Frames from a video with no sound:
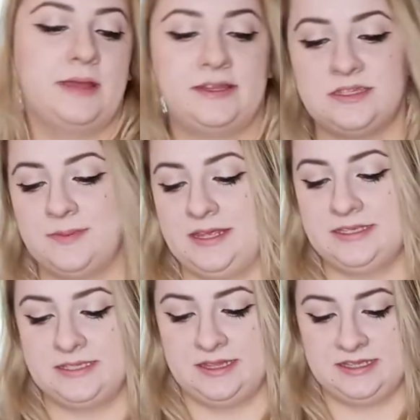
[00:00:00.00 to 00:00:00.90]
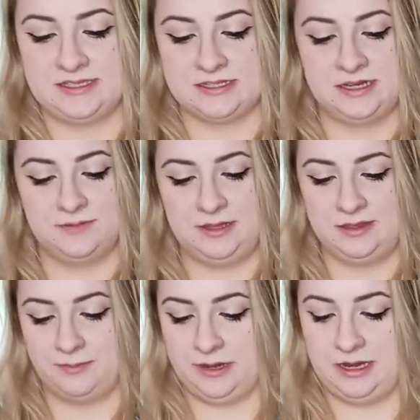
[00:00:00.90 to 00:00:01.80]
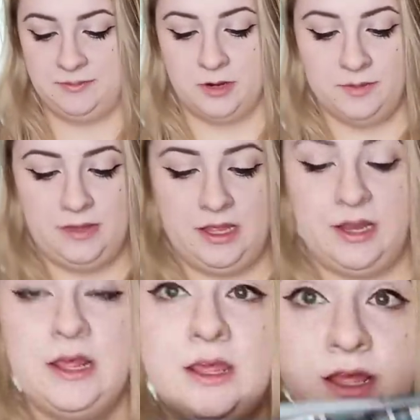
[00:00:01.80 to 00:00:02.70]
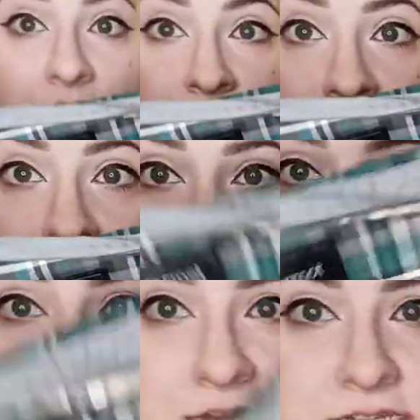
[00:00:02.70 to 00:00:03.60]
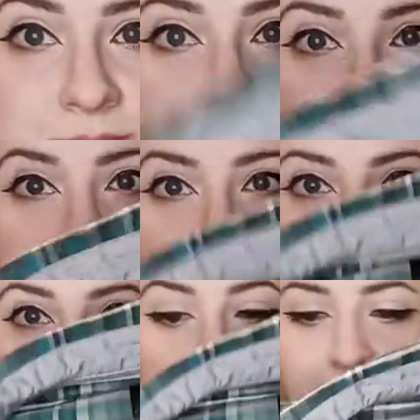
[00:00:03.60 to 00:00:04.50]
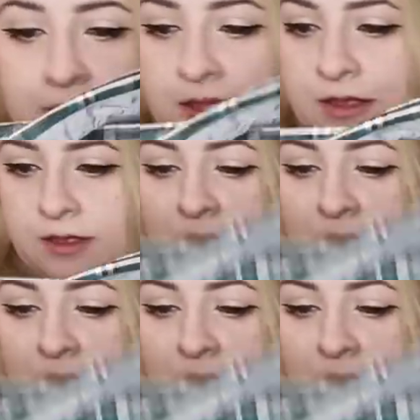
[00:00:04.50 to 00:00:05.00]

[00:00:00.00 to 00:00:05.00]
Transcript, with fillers: men's piece, and this is going to be the brand Marmot in a double XL.